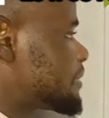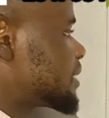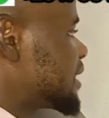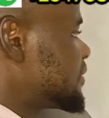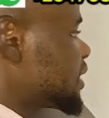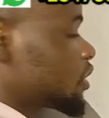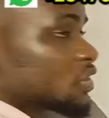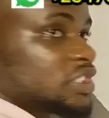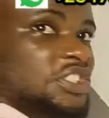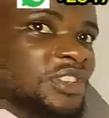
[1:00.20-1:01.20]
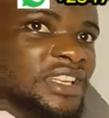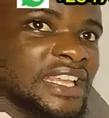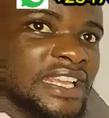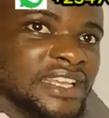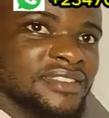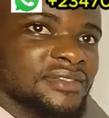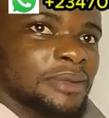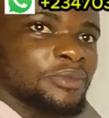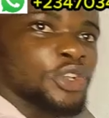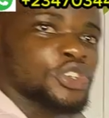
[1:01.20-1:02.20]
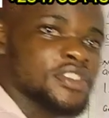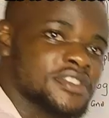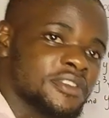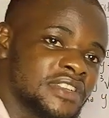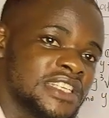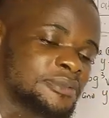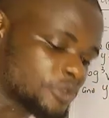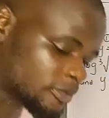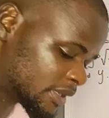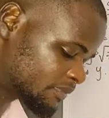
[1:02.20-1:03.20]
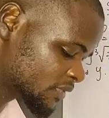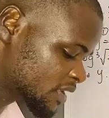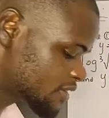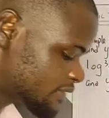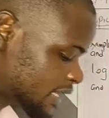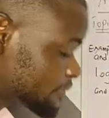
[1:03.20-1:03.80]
I'm giving a condition here. I'm not just solving this problem, but